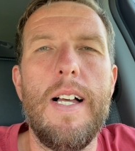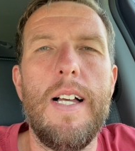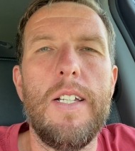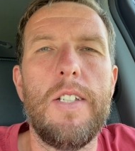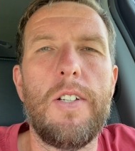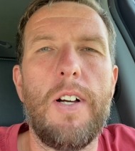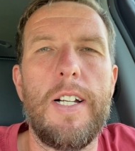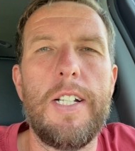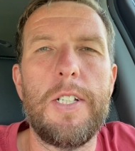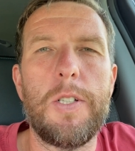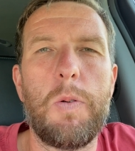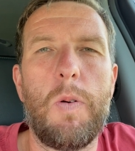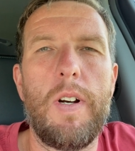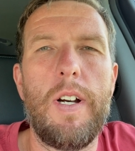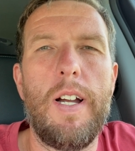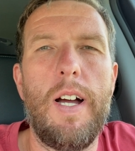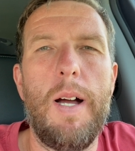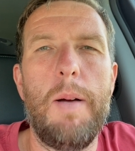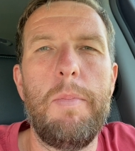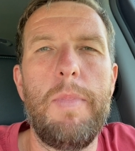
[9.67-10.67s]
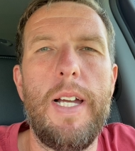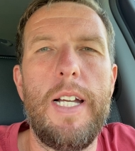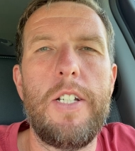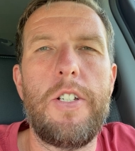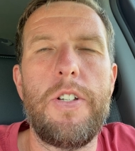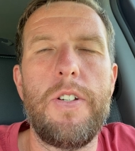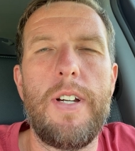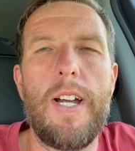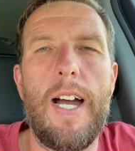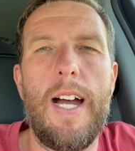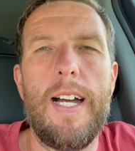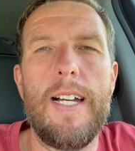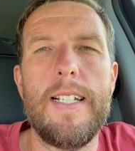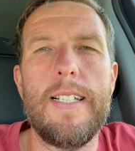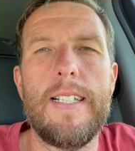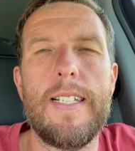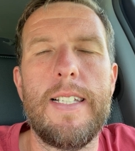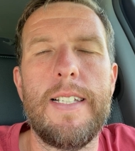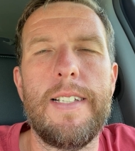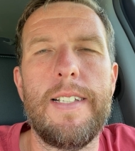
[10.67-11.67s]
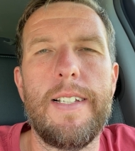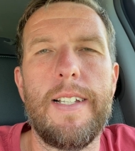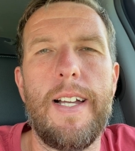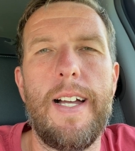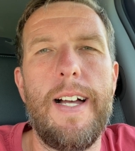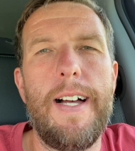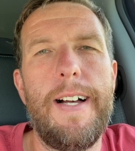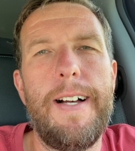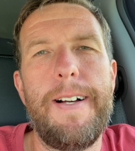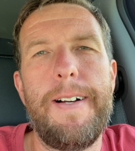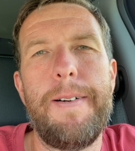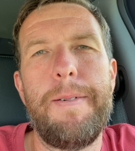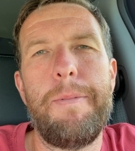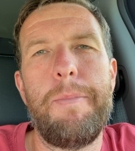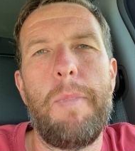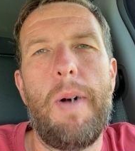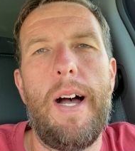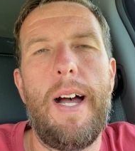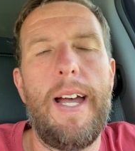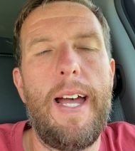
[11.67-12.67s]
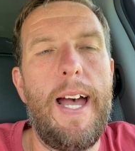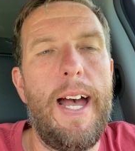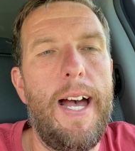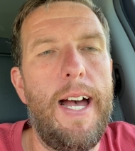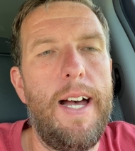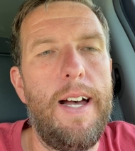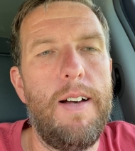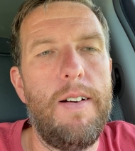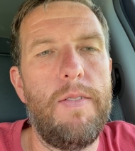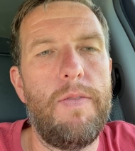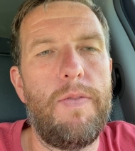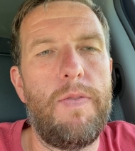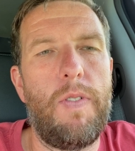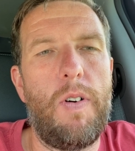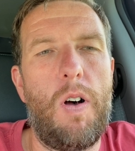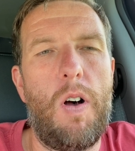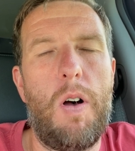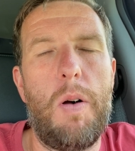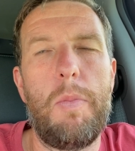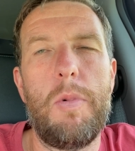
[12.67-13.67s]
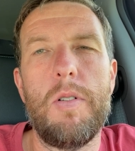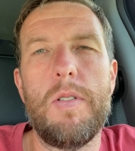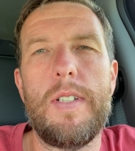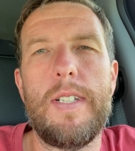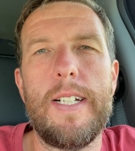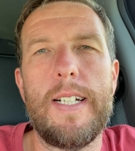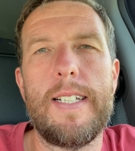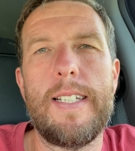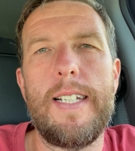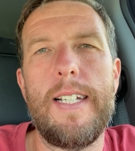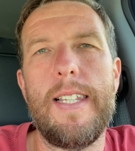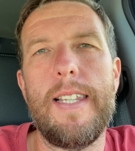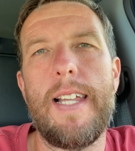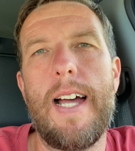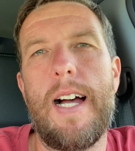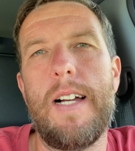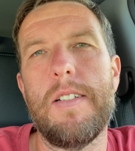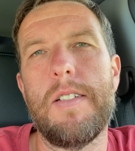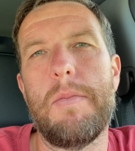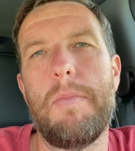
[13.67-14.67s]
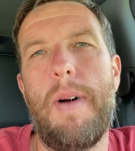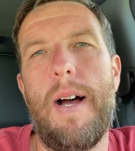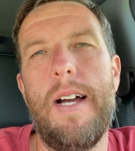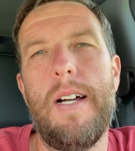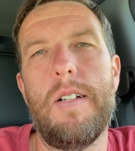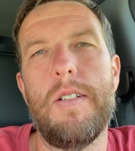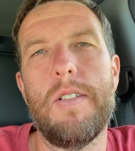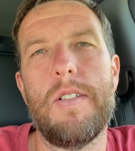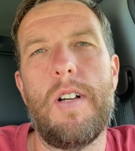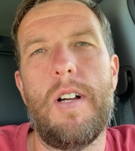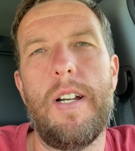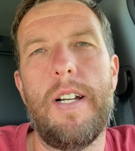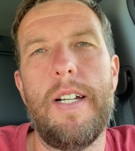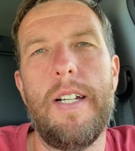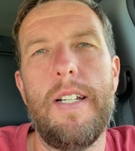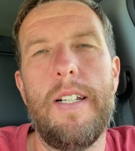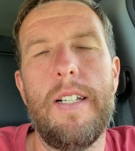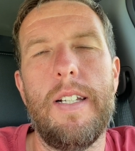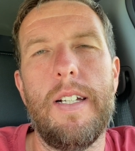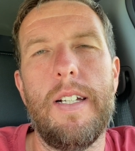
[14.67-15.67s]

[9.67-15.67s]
So I just want to update you guys. I have almost 16,000 miles on it,